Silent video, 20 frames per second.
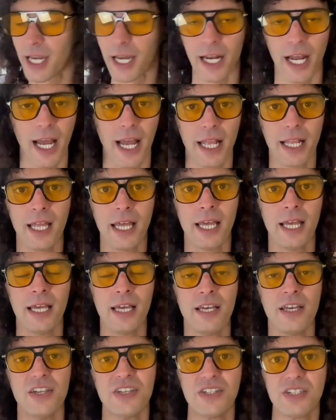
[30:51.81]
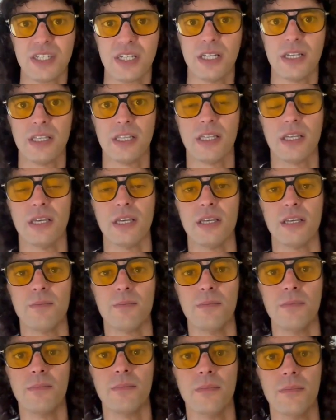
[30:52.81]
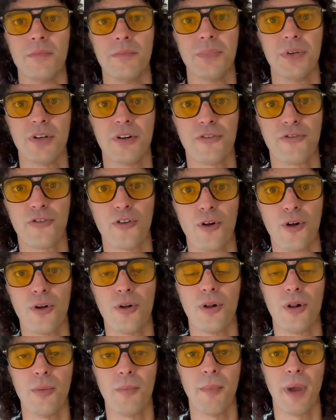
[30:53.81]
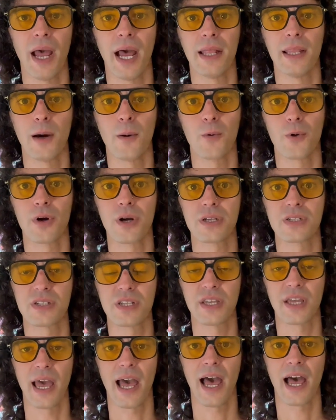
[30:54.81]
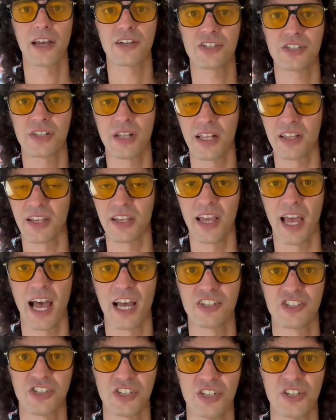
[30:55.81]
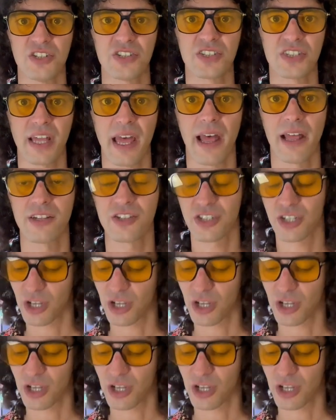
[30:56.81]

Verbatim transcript: And I see the beautiful man that works the cash at the cashier stands.